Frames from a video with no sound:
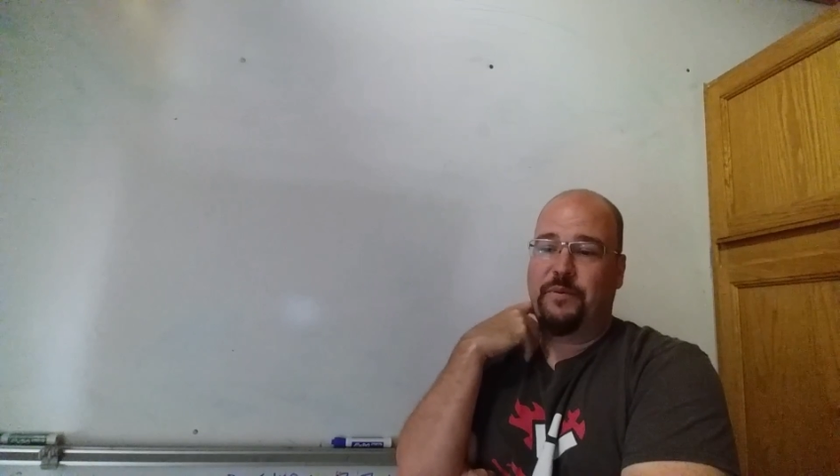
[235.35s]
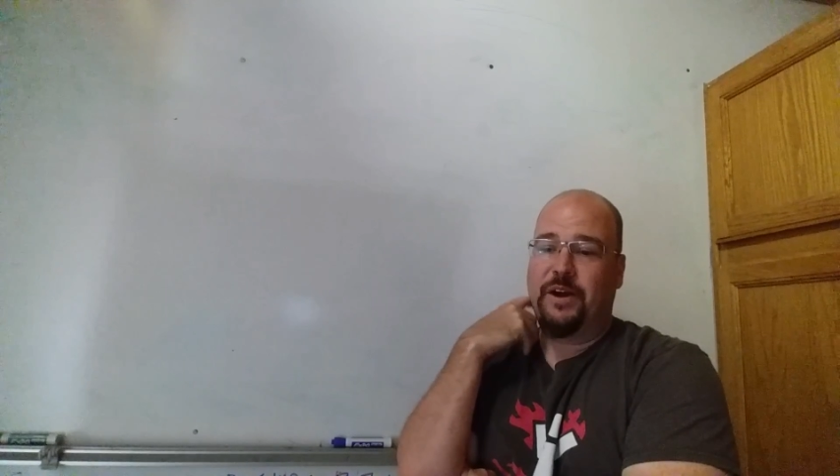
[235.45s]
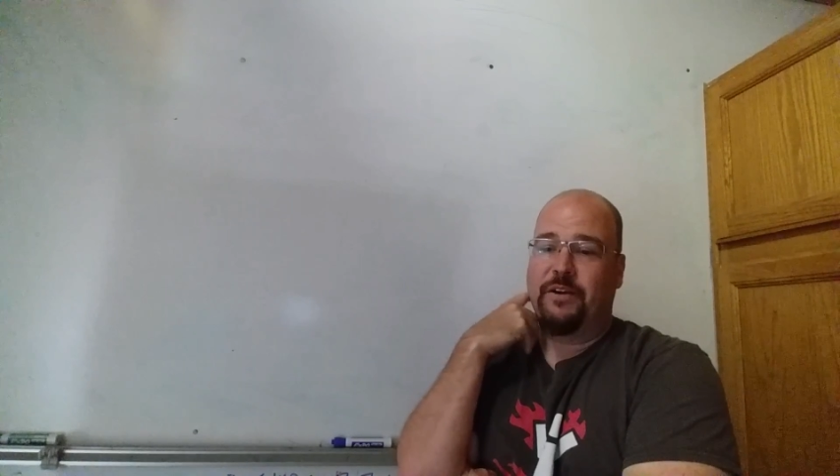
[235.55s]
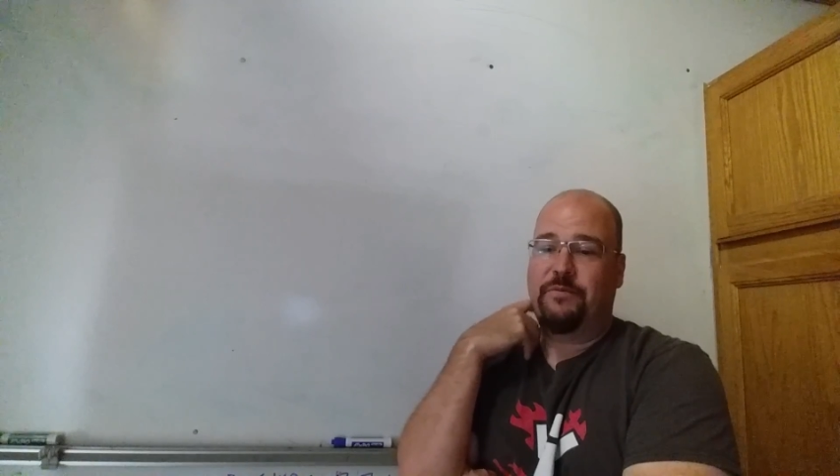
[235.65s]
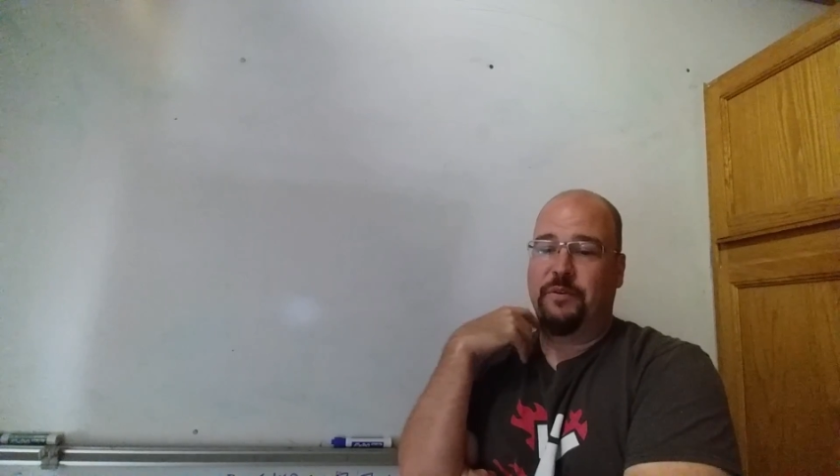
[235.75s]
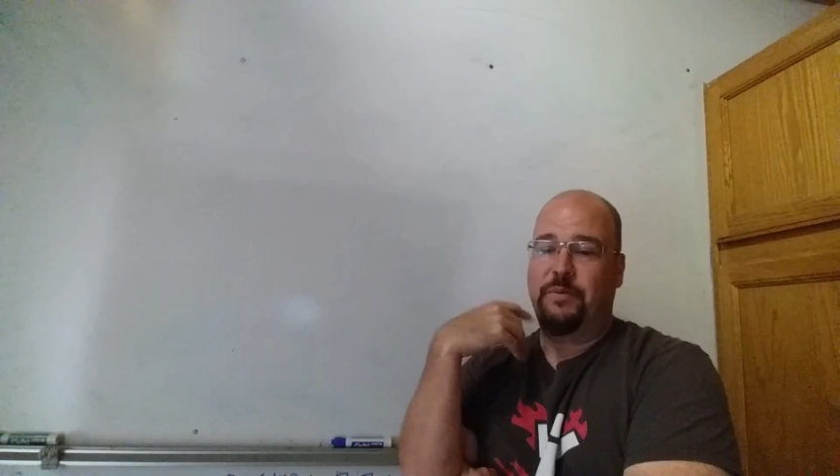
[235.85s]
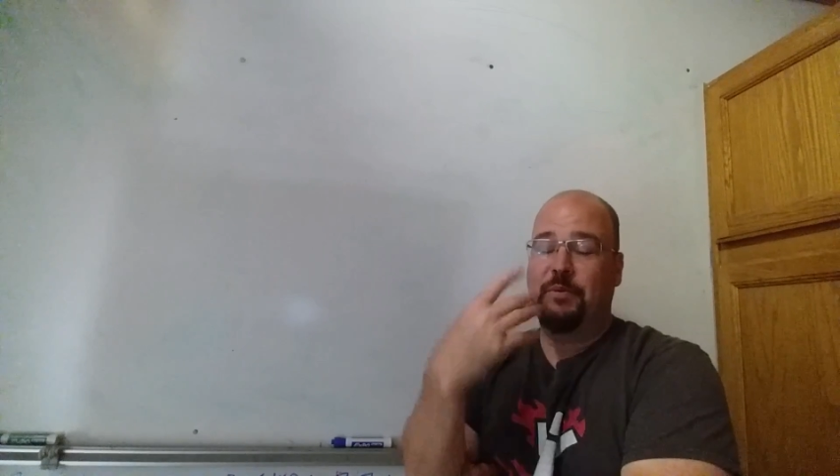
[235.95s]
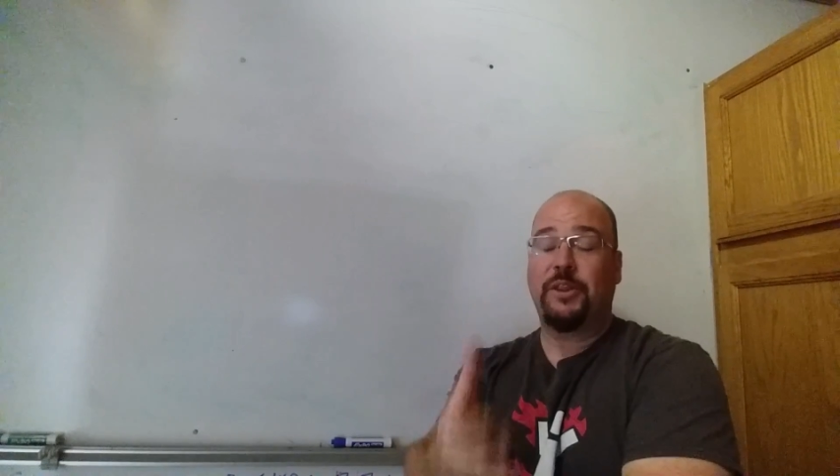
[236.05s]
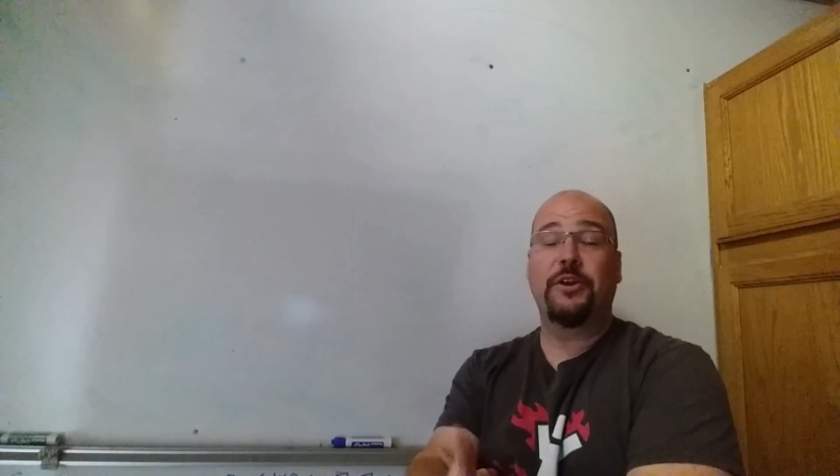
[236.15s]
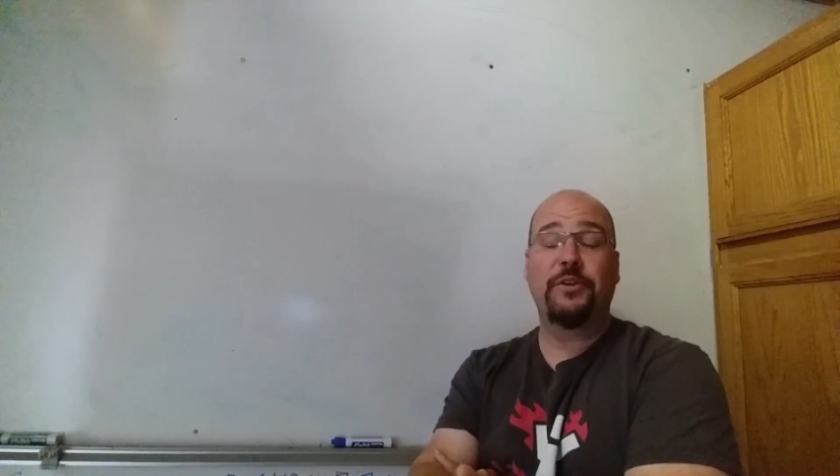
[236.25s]
for
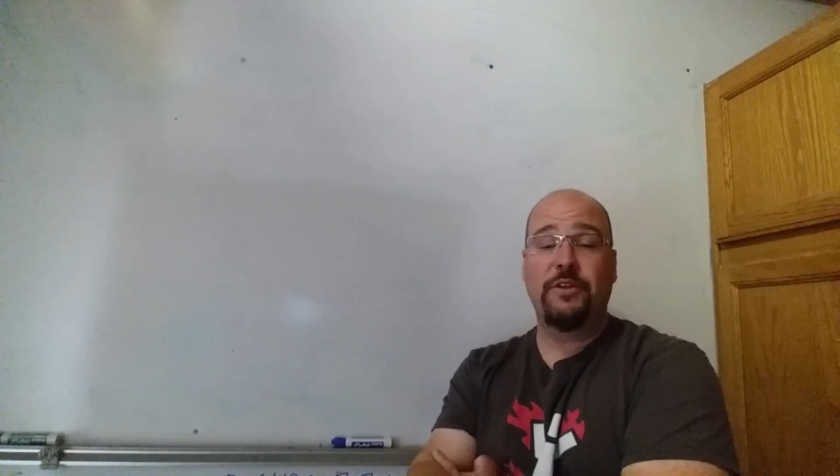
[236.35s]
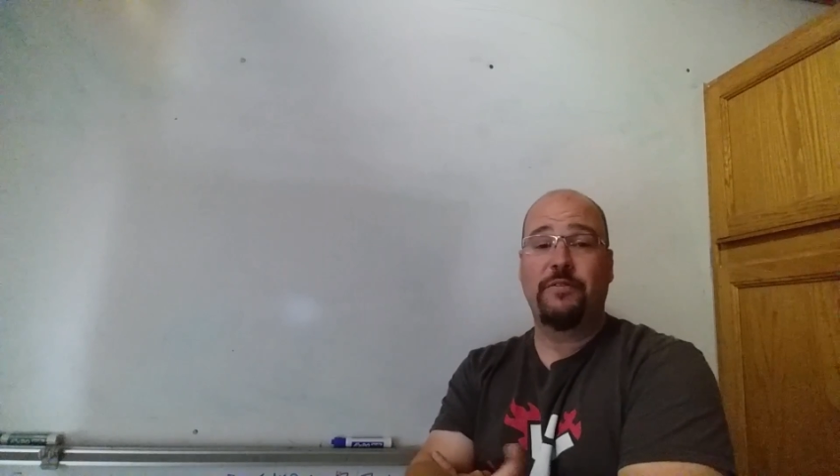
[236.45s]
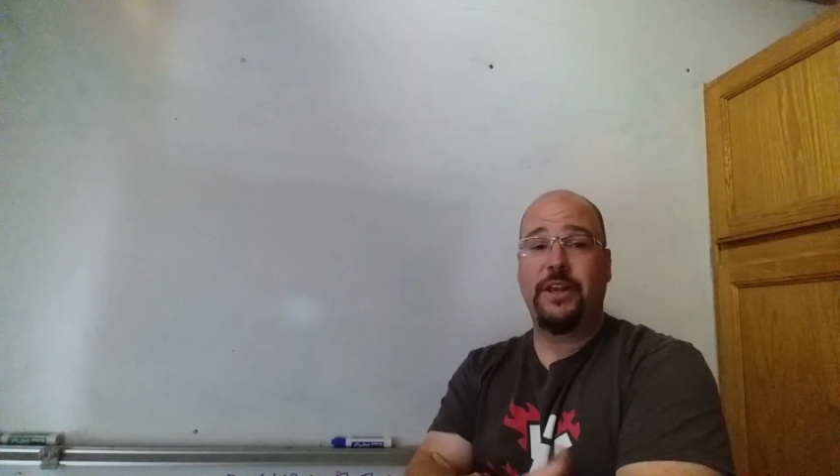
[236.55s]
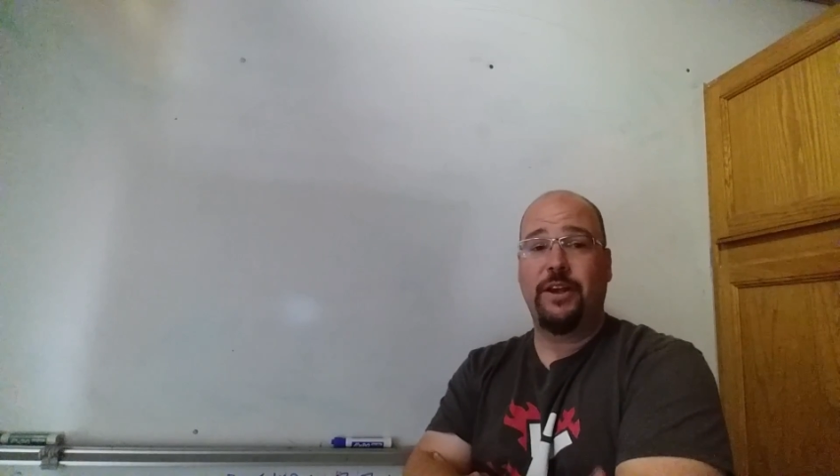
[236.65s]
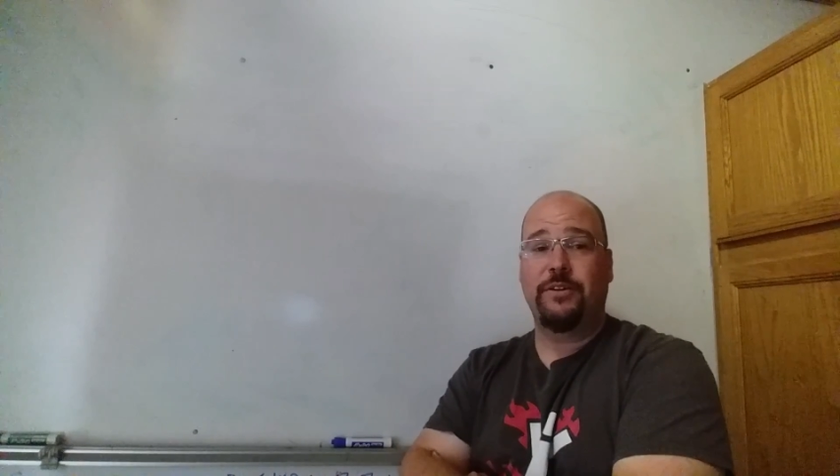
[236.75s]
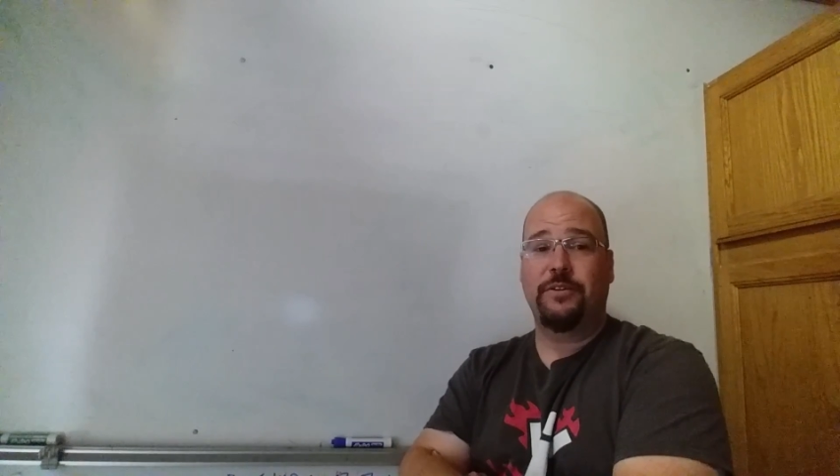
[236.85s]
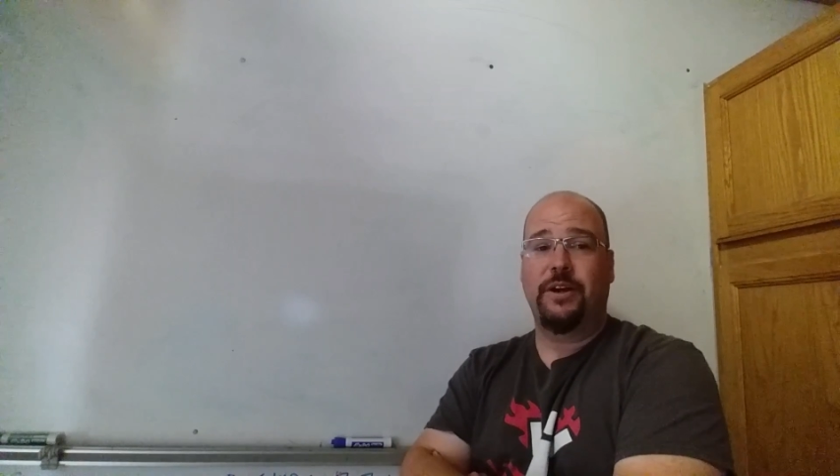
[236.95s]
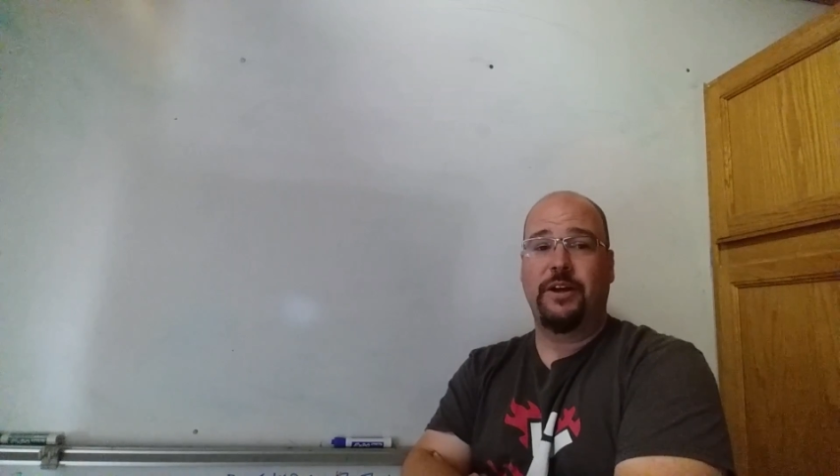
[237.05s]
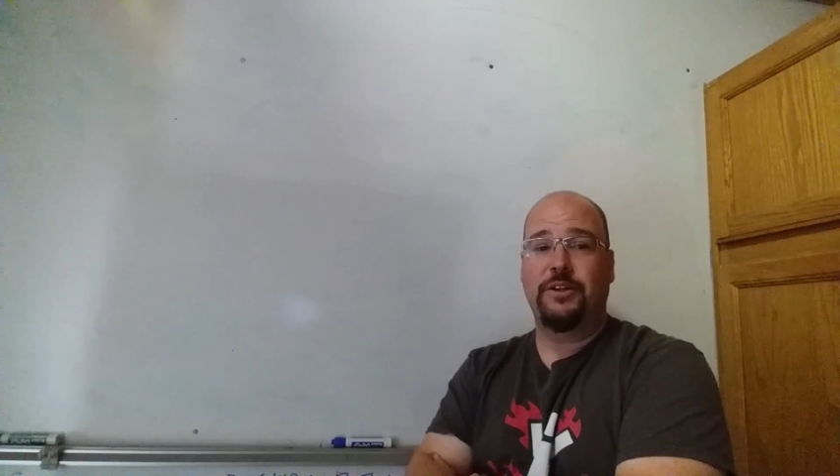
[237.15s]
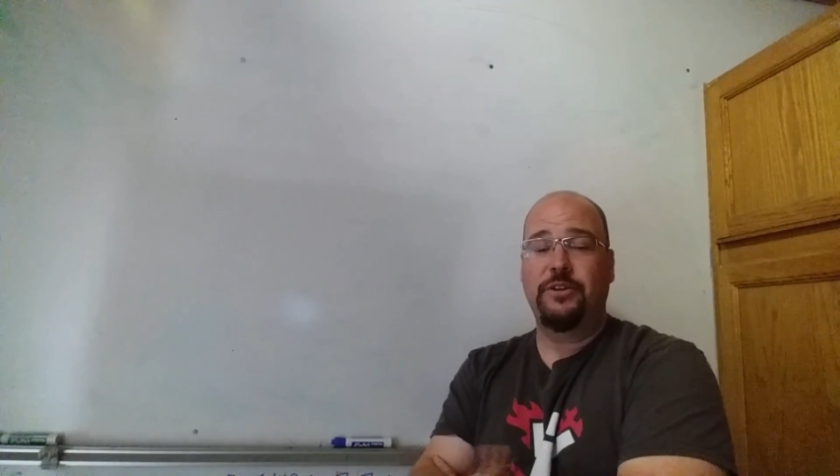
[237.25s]
people that are new to the video,